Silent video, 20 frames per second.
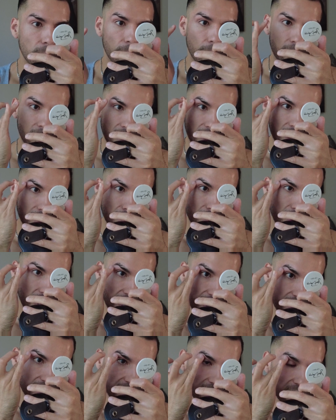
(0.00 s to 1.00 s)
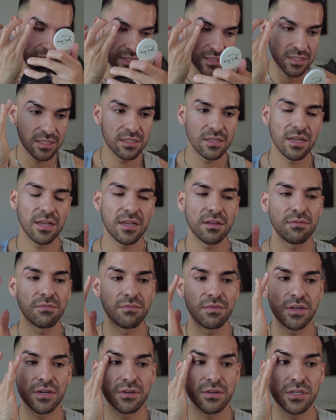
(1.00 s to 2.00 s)
like mica. It's like a
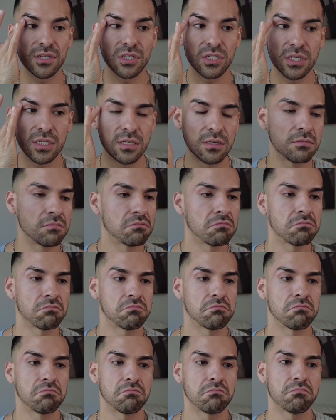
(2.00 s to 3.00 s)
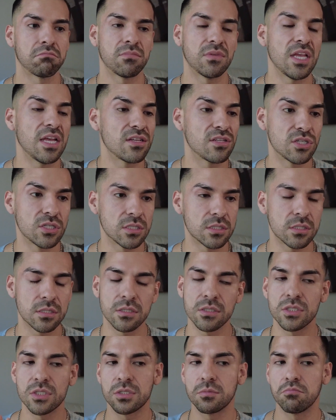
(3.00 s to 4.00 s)
very, yeah, it just
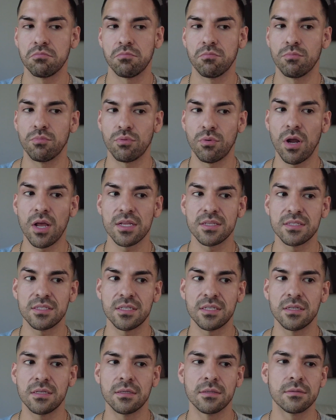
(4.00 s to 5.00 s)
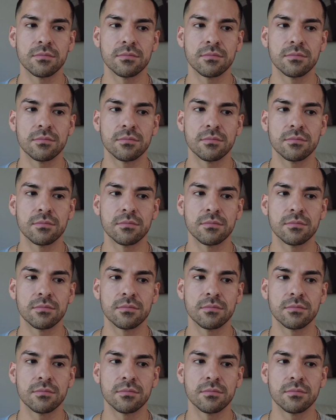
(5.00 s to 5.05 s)
looks bronzy.